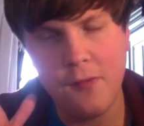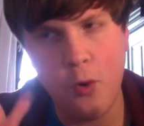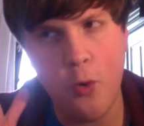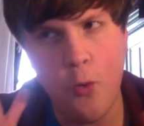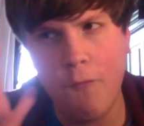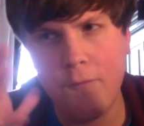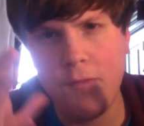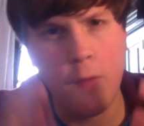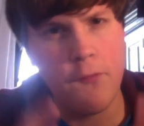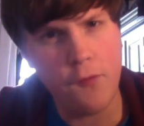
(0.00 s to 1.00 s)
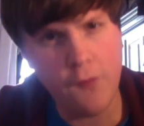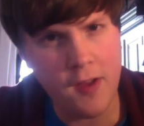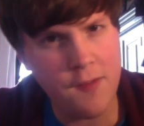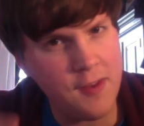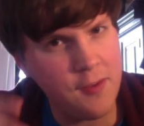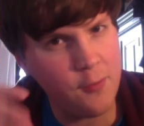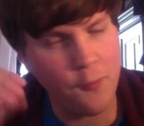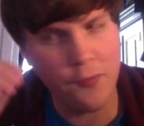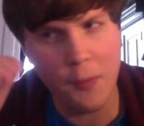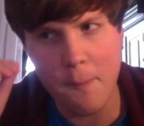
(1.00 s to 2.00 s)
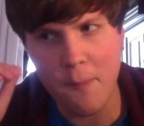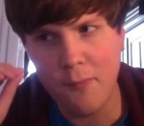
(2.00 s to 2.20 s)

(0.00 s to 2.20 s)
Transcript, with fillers: or no 45 is sort of the